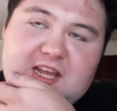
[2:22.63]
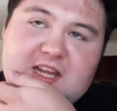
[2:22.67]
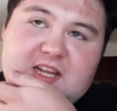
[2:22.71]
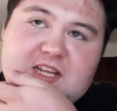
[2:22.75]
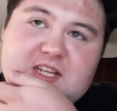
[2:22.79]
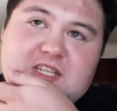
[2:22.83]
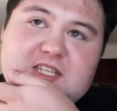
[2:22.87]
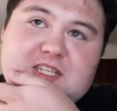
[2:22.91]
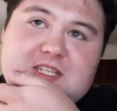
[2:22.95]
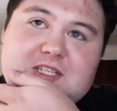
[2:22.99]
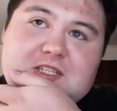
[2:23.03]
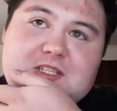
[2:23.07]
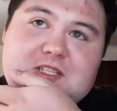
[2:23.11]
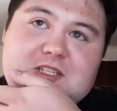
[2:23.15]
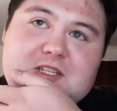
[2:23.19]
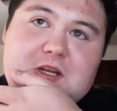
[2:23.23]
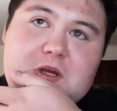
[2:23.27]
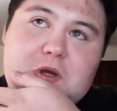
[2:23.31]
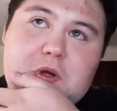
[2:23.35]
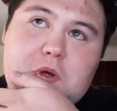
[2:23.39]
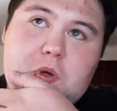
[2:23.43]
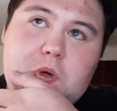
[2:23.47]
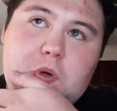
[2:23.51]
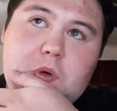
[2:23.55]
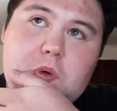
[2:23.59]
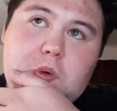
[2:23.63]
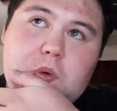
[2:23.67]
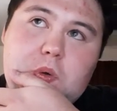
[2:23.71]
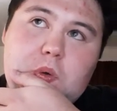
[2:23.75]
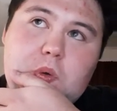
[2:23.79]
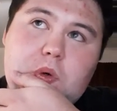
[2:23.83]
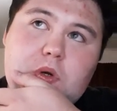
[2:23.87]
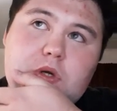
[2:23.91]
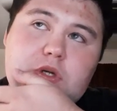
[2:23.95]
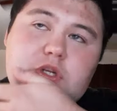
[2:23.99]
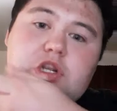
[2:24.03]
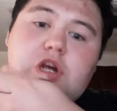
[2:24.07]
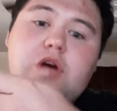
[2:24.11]
So
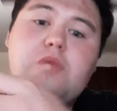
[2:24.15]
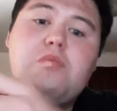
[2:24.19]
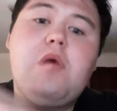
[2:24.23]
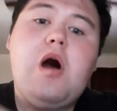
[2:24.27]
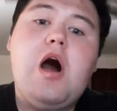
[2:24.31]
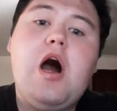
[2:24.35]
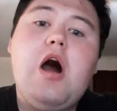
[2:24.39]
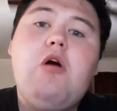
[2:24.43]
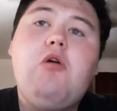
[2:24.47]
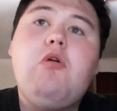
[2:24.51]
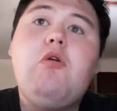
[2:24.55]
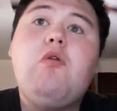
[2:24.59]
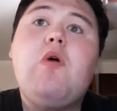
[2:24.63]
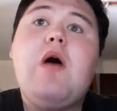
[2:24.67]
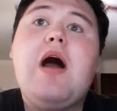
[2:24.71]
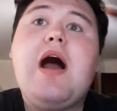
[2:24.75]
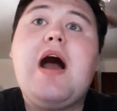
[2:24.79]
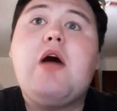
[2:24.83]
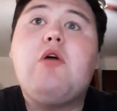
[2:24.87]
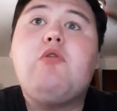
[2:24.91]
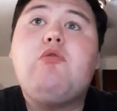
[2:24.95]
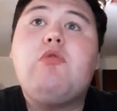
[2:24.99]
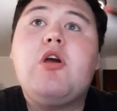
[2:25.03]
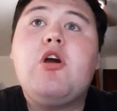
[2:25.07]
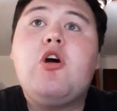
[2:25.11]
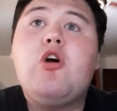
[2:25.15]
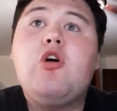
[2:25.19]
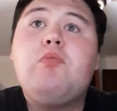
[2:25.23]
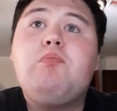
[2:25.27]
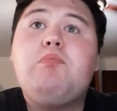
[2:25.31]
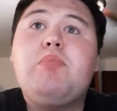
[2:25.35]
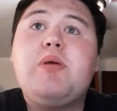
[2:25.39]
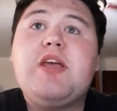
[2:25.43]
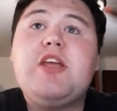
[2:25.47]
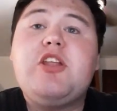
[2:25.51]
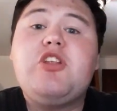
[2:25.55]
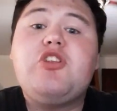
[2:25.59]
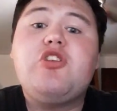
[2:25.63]
tomorrow I will
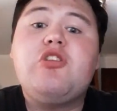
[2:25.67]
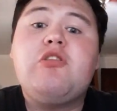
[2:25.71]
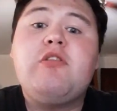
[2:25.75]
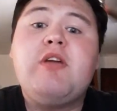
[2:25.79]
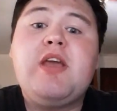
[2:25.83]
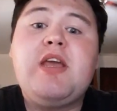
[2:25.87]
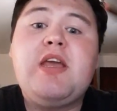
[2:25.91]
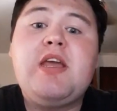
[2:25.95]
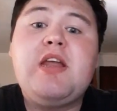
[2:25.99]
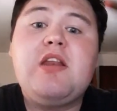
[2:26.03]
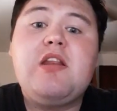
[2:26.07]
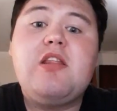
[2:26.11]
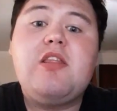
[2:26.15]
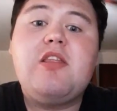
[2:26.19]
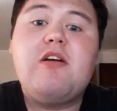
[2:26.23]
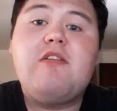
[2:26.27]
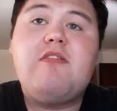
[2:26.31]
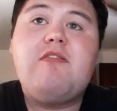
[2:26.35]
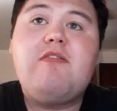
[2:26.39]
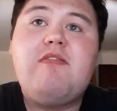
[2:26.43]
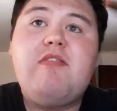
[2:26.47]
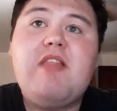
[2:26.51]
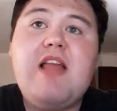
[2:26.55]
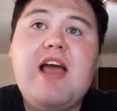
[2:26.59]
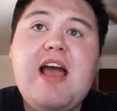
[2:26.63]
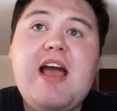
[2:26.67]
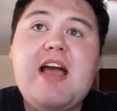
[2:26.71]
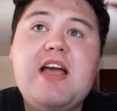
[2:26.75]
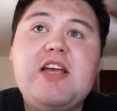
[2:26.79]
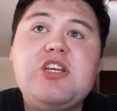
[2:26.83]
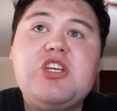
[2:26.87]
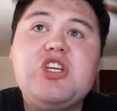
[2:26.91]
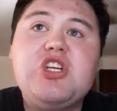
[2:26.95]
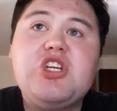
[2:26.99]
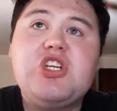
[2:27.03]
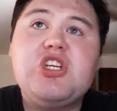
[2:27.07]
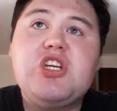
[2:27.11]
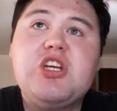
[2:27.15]
be doing the
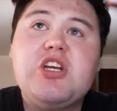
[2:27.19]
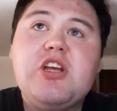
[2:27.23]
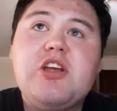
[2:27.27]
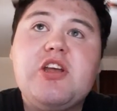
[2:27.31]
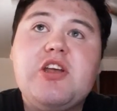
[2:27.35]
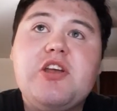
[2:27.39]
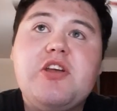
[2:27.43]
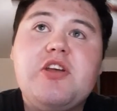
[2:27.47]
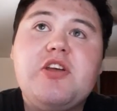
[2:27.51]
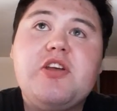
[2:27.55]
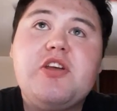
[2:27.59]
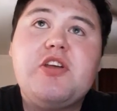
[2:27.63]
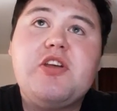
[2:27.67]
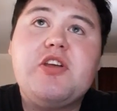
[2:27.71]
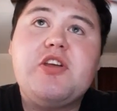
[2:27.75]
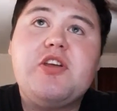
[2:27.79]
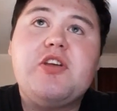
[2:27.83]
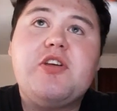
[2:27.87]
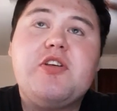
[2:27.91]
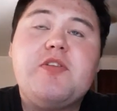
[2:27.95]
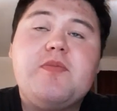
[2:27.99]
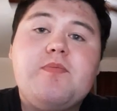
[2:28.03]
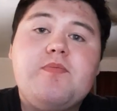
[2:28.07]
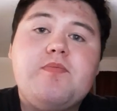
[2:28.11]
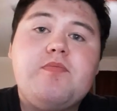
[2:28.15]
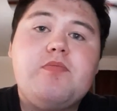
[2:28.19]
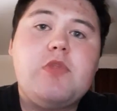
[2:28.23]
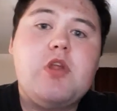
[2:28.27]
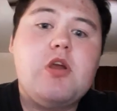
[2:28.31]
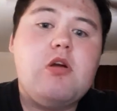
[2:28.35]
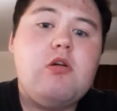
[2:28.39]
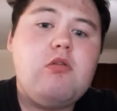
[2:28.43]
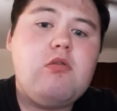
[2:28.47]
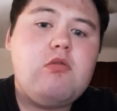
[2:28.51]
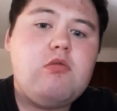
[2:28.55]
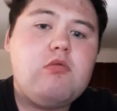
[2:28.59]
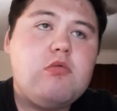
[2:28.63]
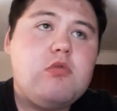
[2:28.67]
Flash.
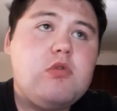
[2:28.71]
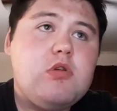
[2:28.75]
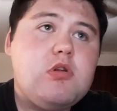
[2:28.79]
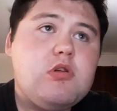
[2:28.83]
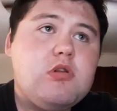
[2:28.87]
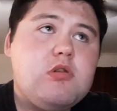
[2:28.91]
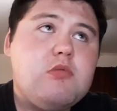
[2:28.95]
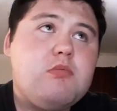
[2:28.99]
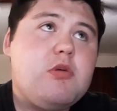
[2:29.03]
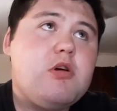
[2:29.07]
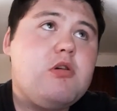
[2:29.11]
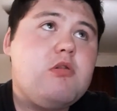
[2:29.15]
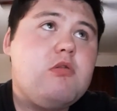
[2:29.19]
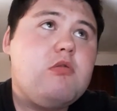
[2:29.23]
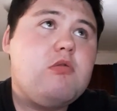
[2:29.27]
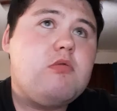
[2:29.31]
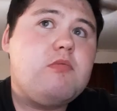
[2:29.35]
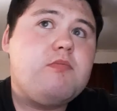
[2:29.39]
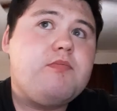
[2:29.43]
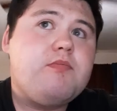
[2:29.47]
No, tomorrow.